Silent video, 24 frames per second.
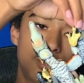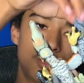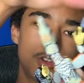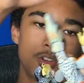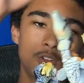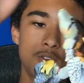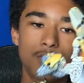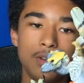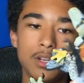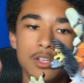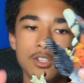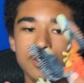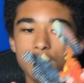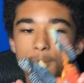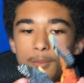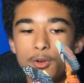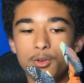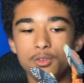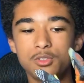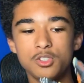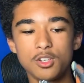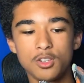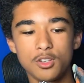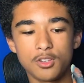good range of
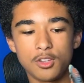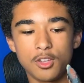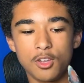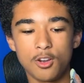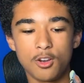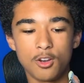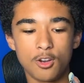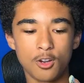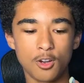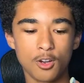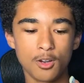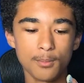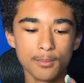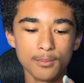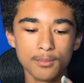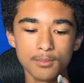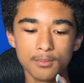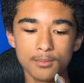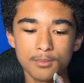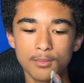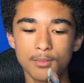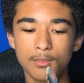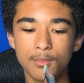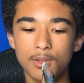motion on the arm.
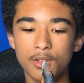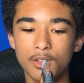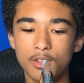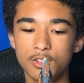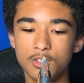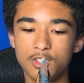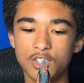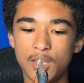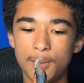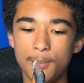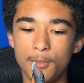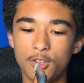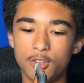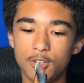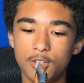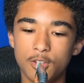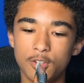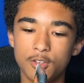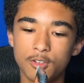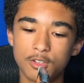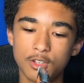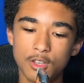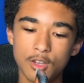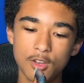Same on the
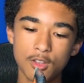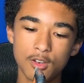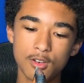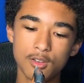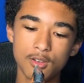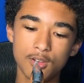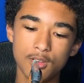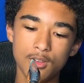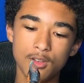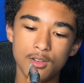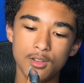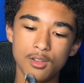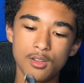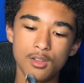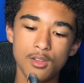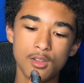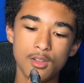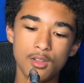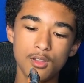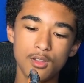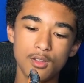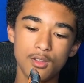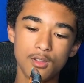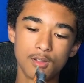other side.
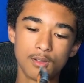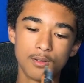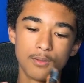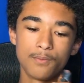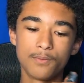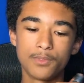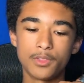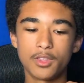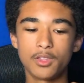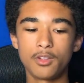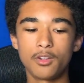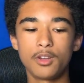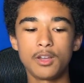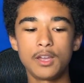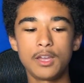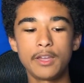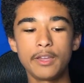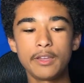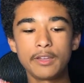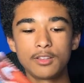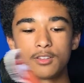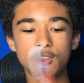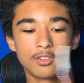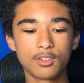The
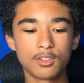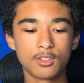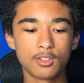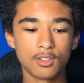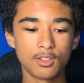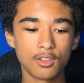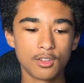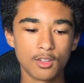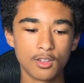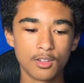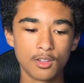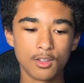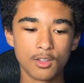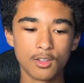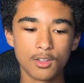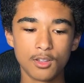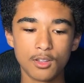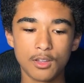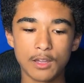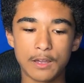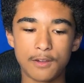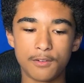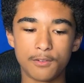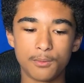legs
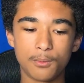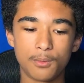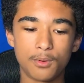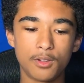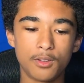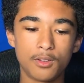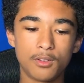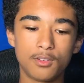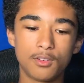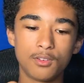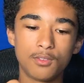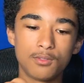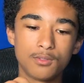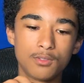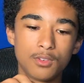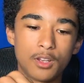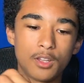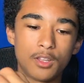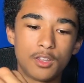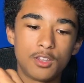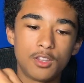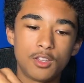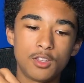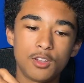have one
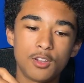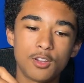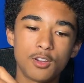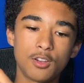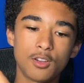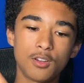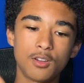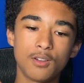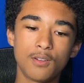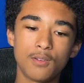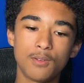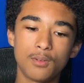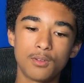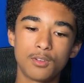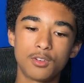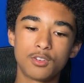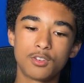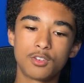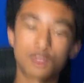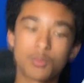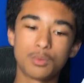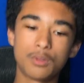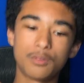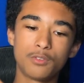right here,
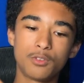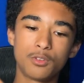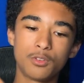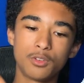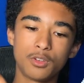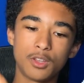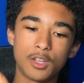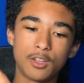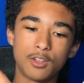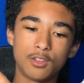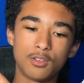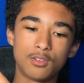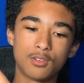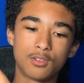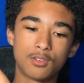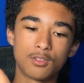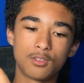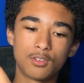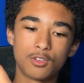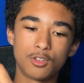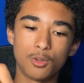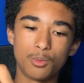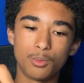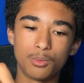swivel, and
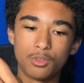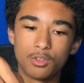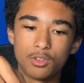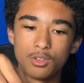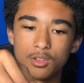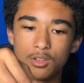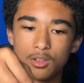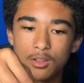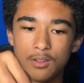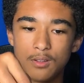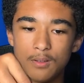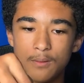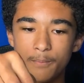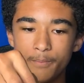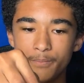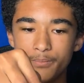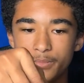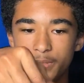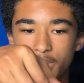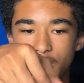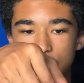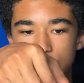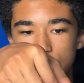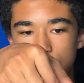goes
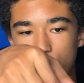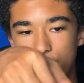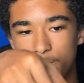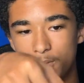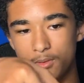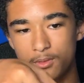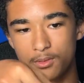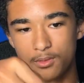out